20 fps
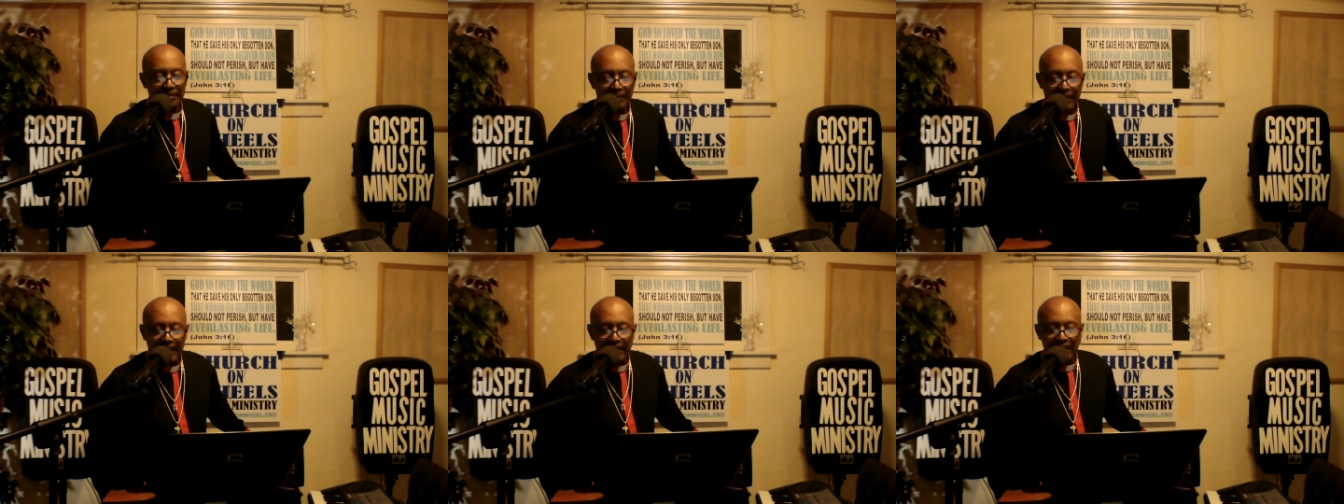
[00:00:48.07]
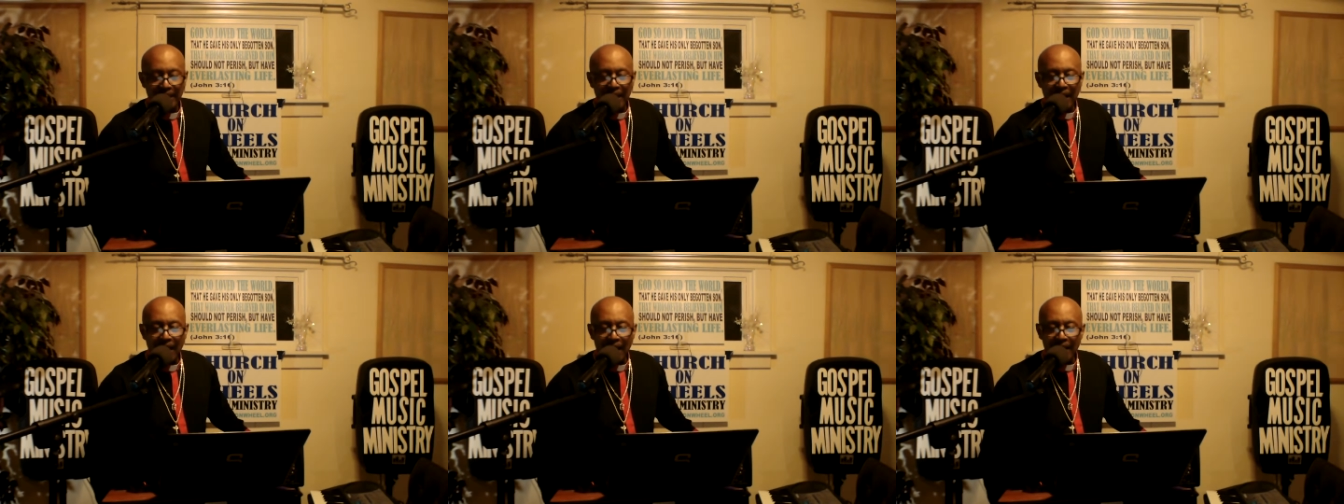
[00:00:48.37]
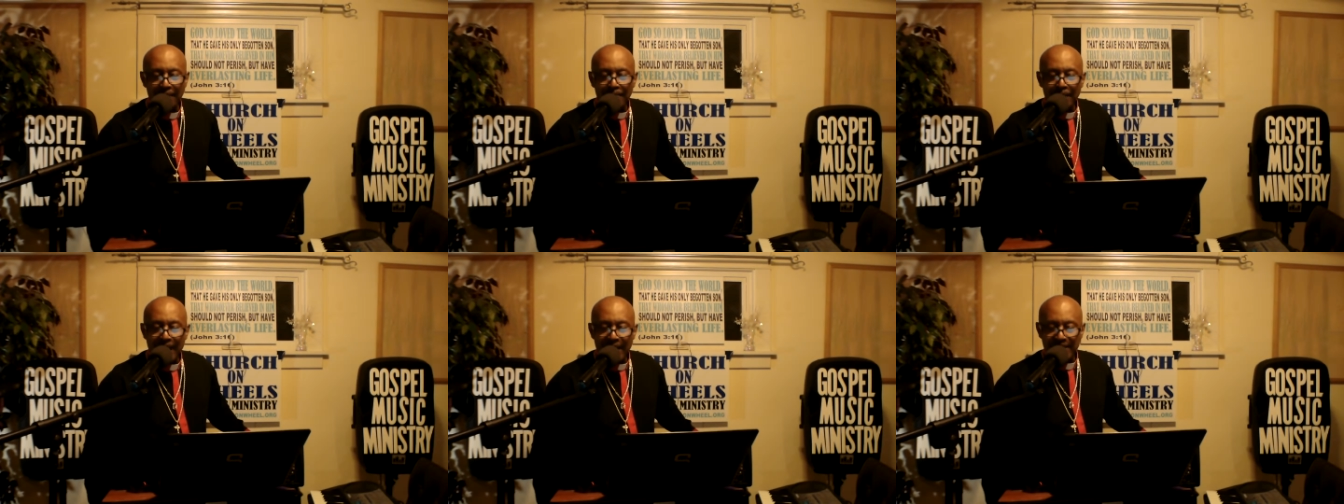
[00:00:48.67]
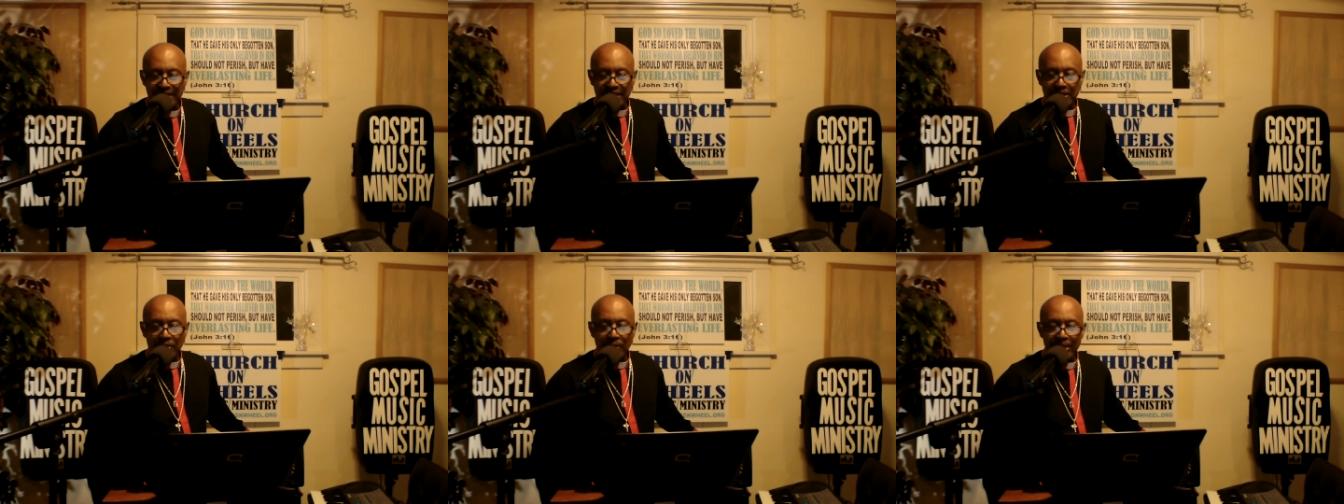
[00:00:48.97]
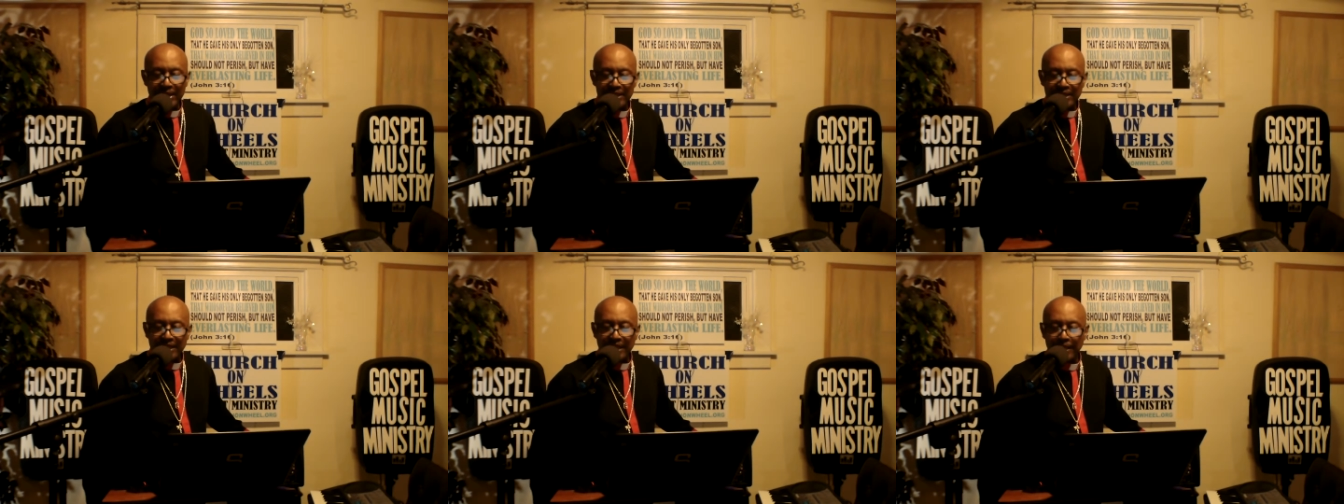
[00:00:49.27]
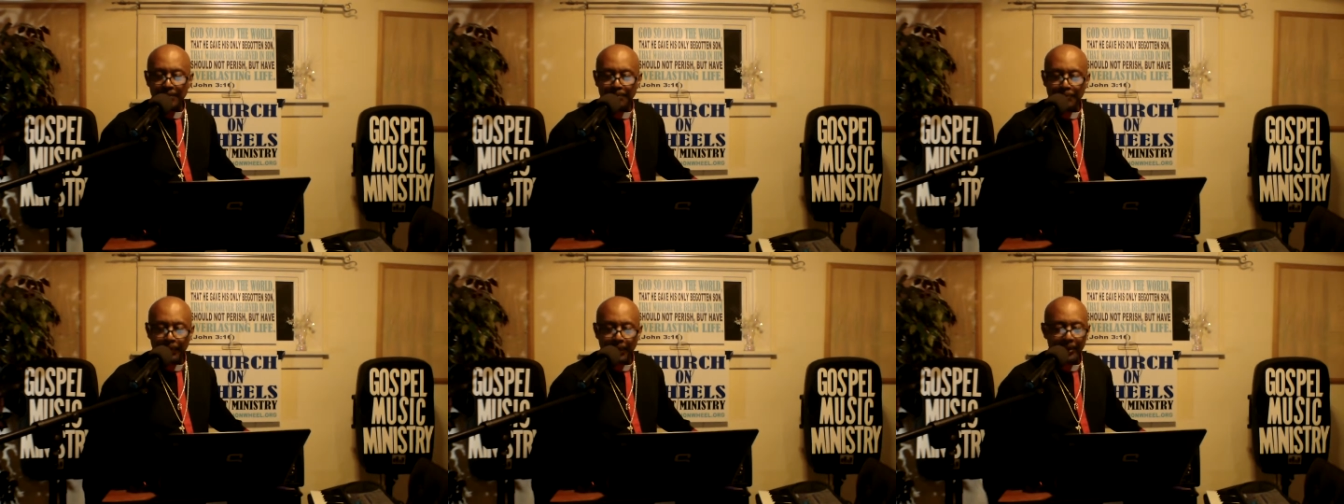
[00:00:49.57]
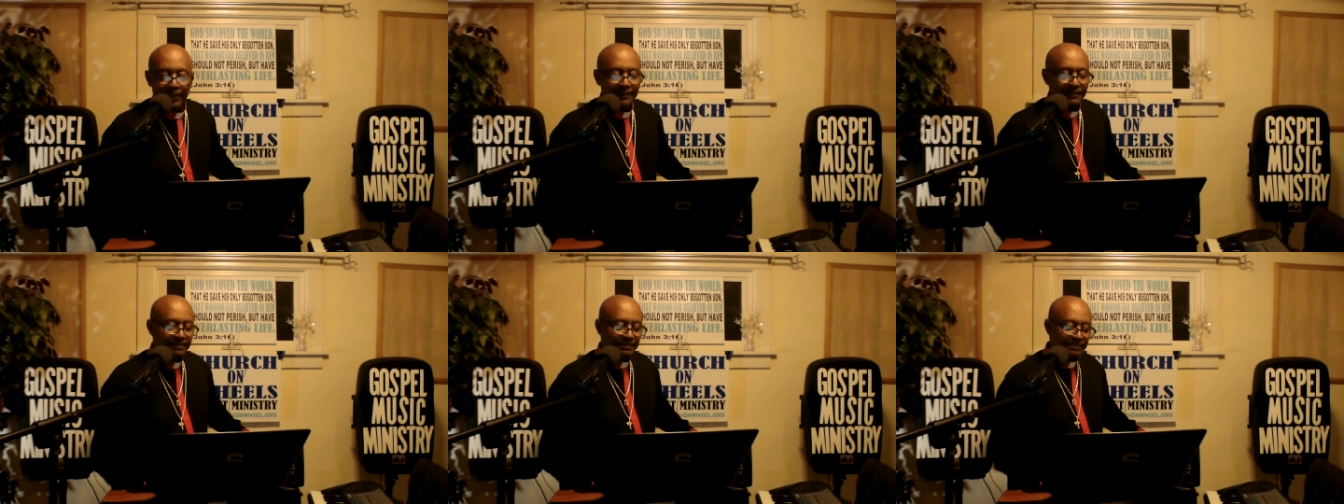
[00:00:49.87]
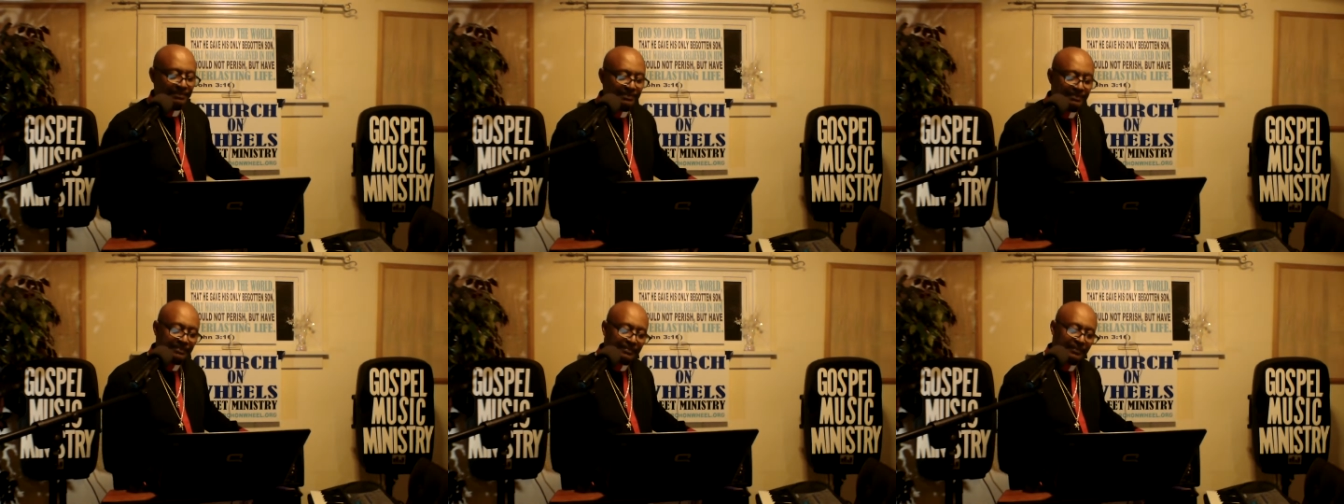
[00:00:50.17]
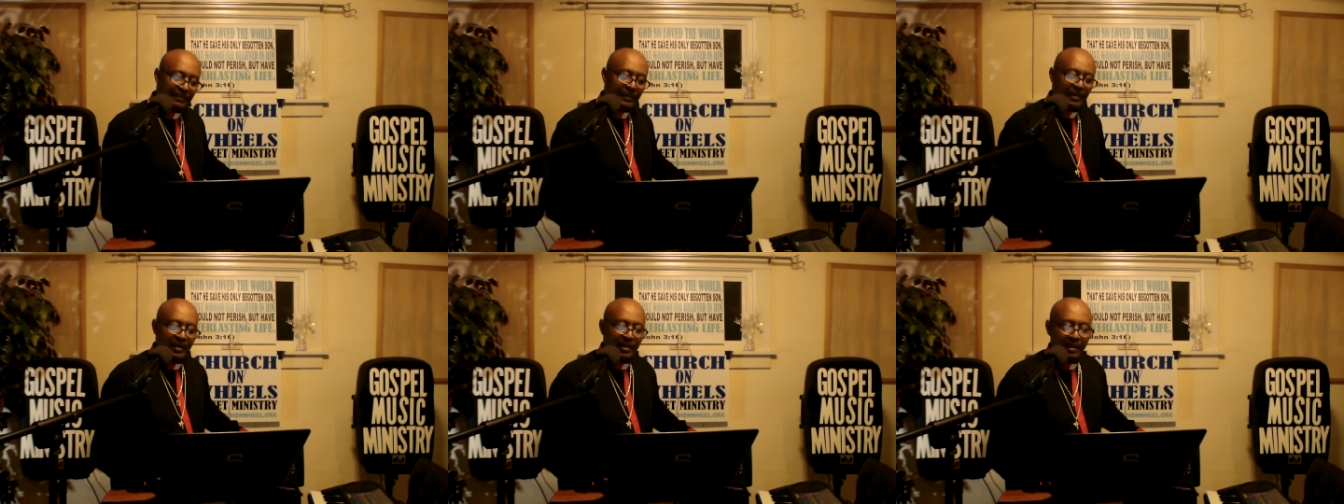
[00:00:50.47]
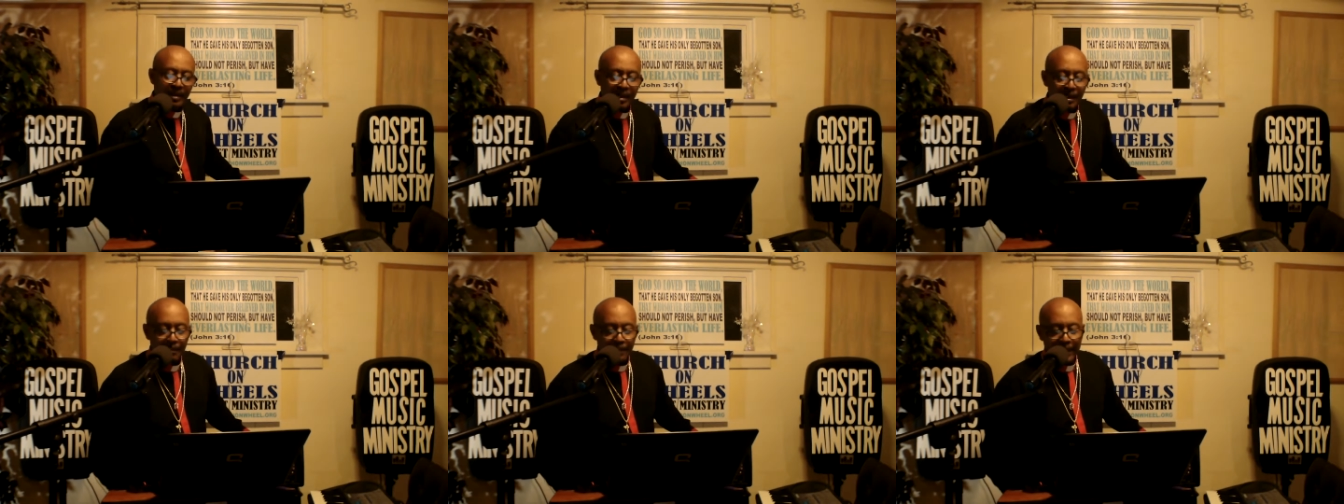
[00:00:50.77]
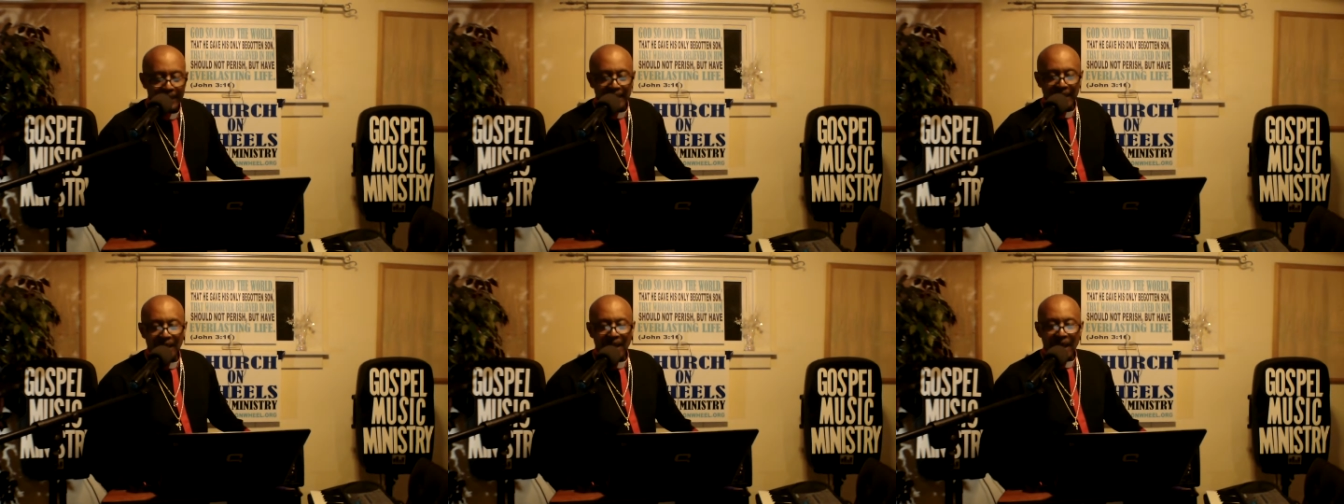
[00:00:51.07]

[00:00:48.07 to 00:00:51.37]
the Lord bless you and keep you. May the